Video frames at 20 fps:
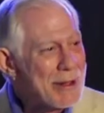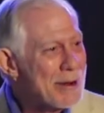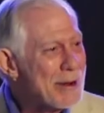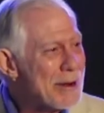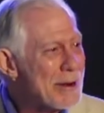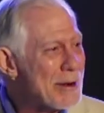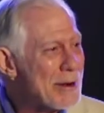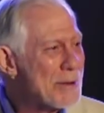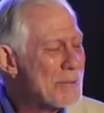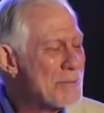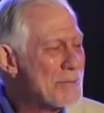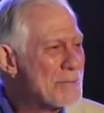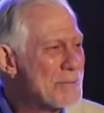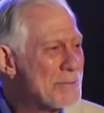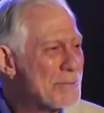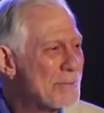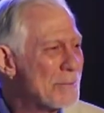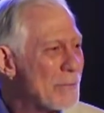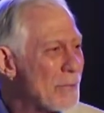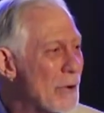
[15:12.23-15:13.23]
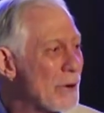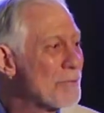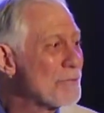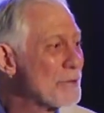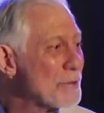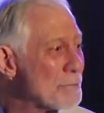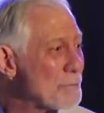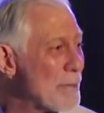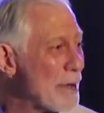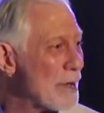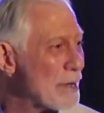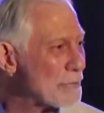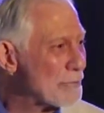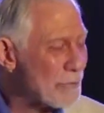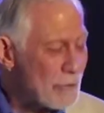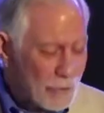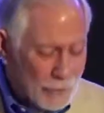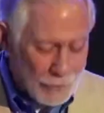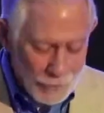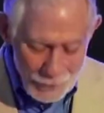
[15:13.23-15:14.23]
know, one of his best
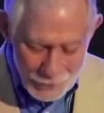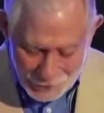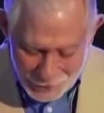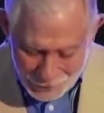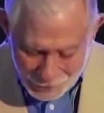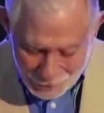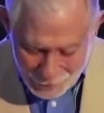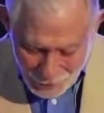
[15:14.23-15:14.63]
roles was a